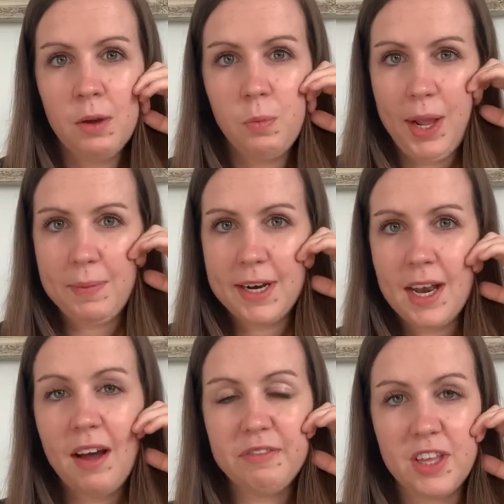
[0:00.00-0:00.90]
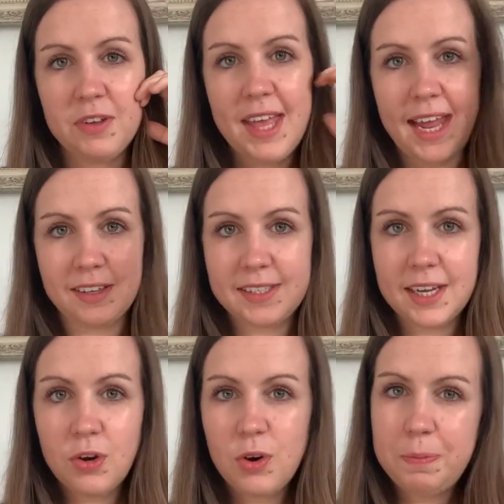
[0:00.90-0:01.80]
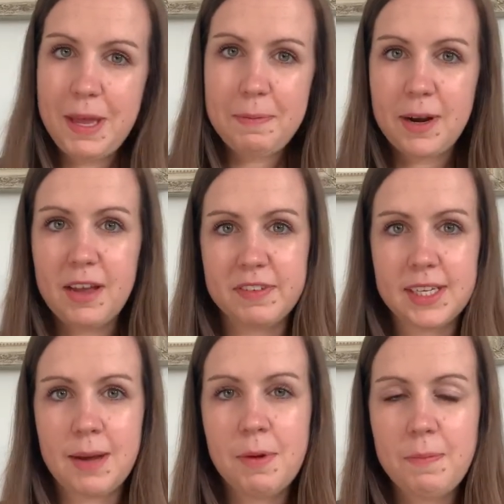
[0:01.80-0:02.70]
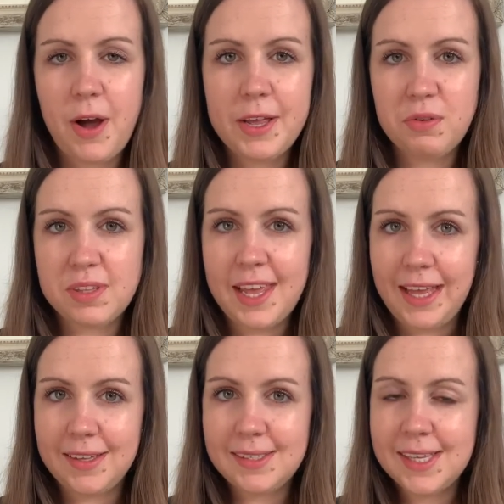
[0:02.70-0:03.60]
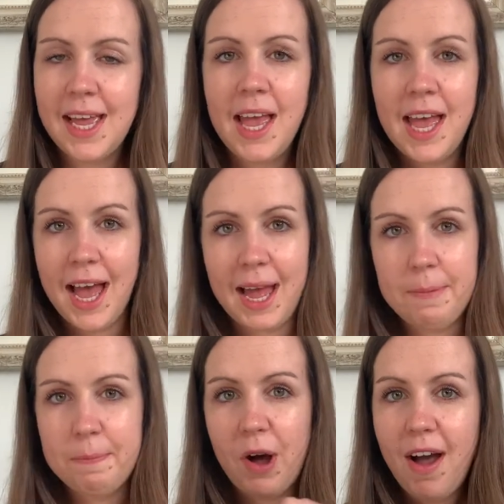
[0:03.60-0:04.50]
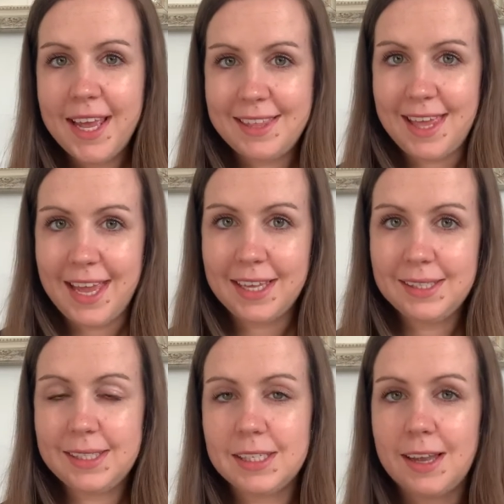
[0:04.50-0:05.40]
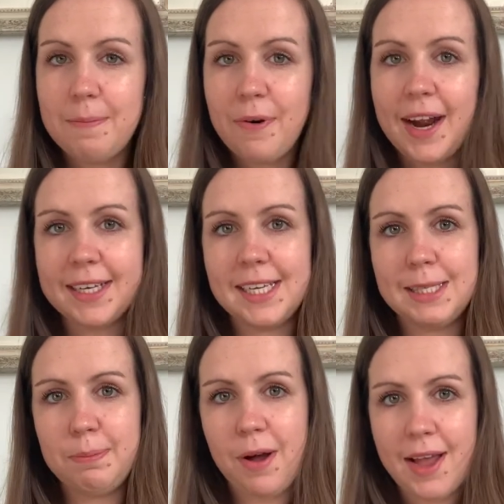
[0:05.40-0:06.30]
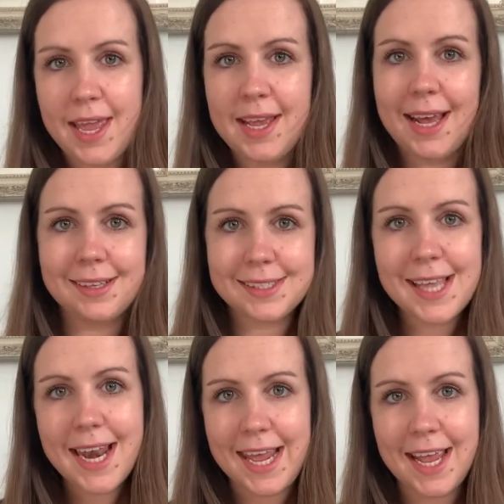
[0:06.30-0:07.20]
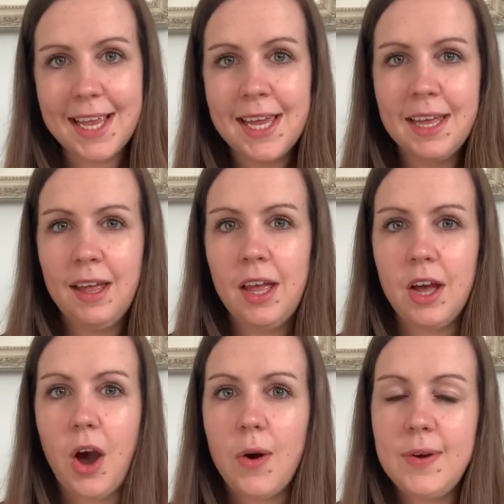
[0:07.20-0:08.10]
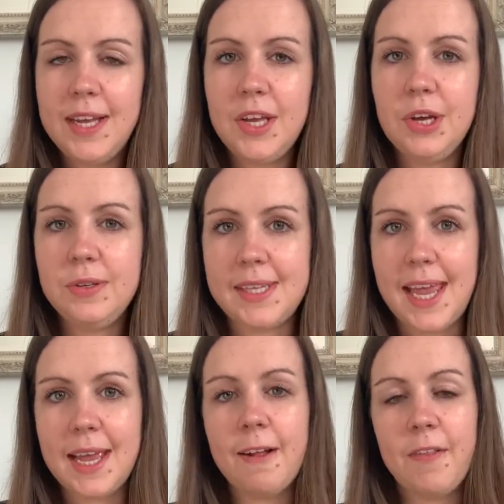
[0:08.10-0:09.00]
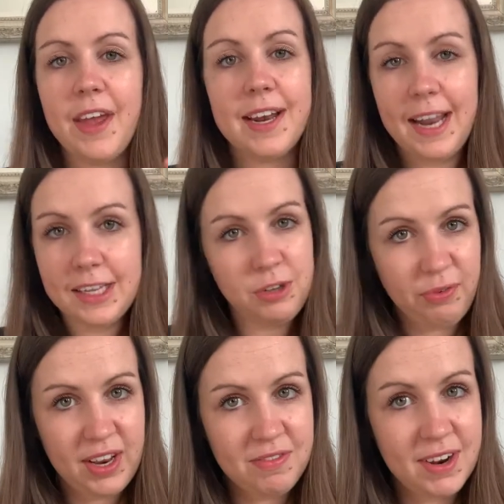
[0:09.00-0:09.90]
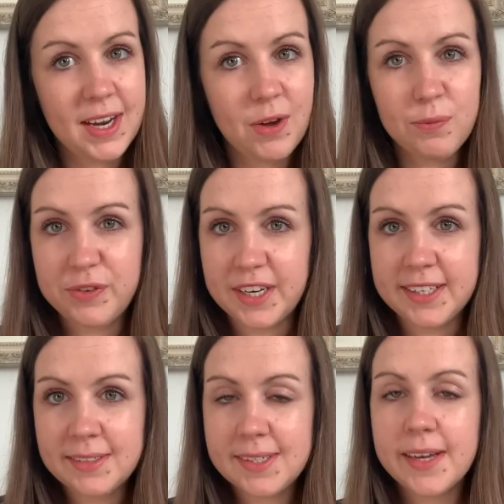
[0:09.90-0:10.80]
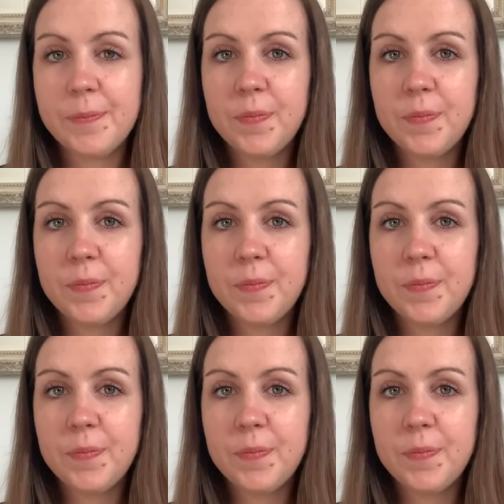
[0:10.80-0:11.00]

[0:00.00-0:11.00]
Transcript: we would love you then to call people over to come and buy your things and buy things, so practice buying and selling, only using, unless you're feeling really confident,